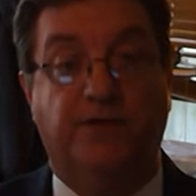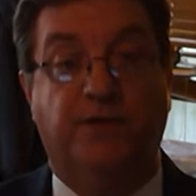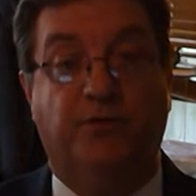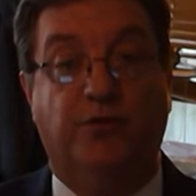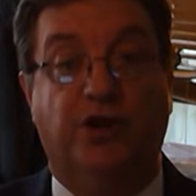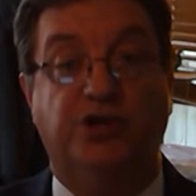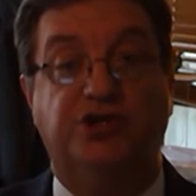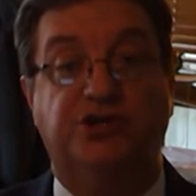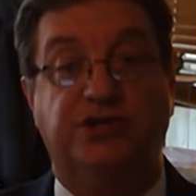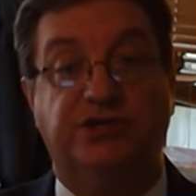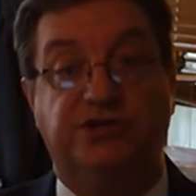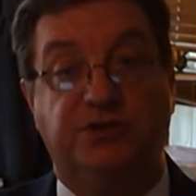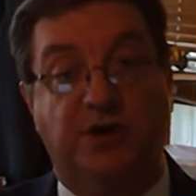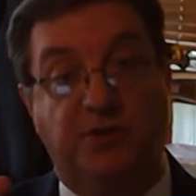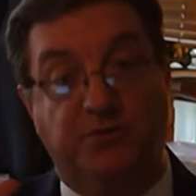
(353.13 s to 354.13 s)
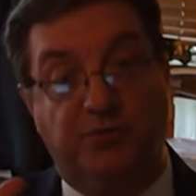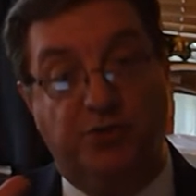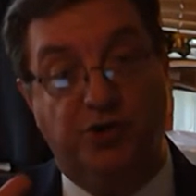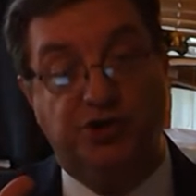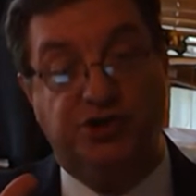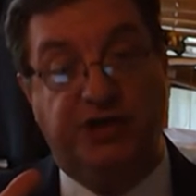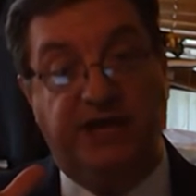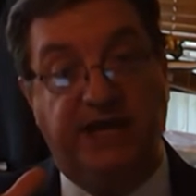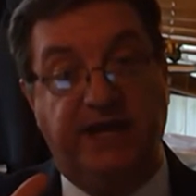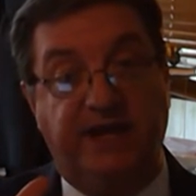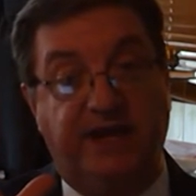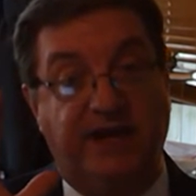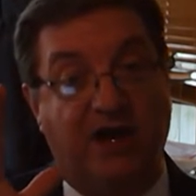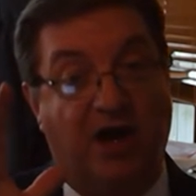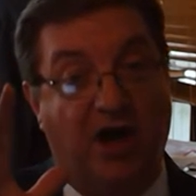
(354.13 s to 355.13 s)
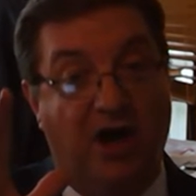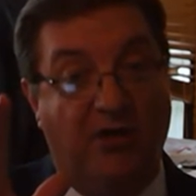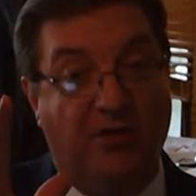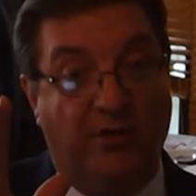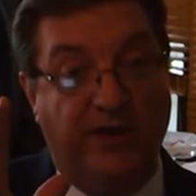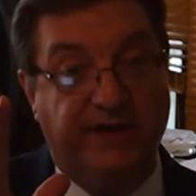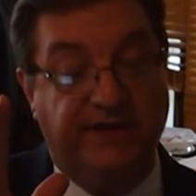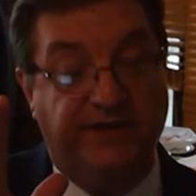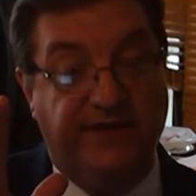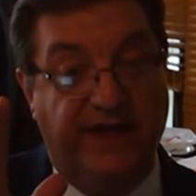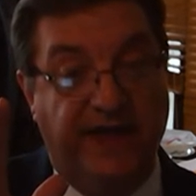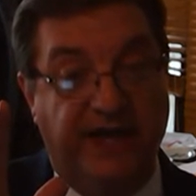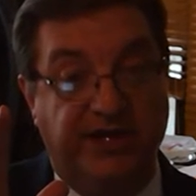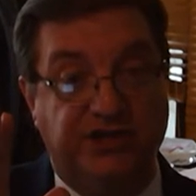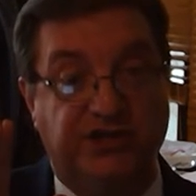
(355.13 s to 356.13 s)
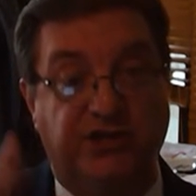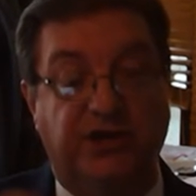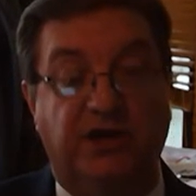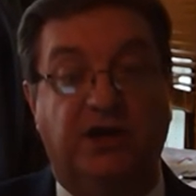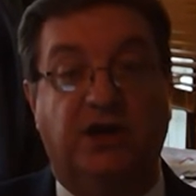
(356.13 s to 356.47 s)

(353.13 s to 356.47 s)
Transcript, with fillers: The Russians push Kennedy all the way to the edge.